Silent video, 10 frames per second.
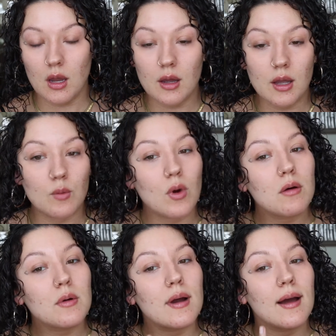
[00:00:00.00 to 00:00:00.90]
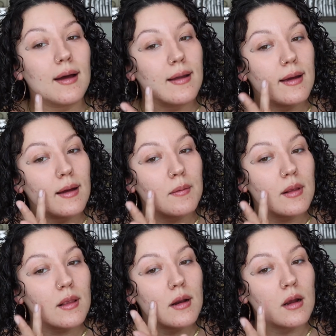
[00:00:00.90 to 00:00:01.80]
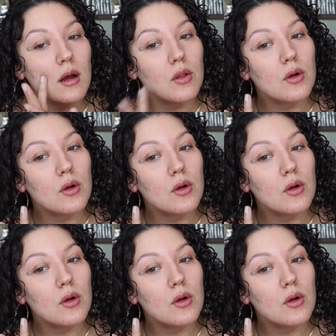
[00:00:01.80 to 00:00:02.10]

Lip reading: And while we're at it, I'm just going to color